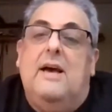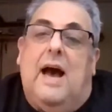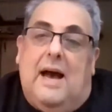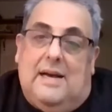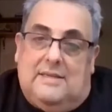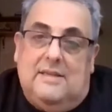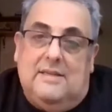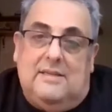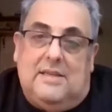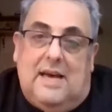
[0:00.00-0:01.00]
as
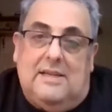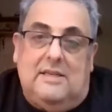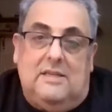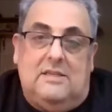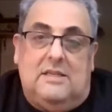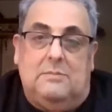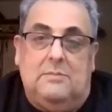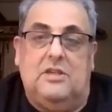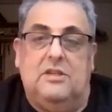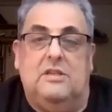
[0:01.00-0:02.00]
standard
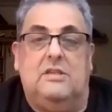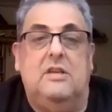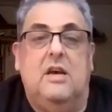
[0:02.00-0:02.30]
assumptions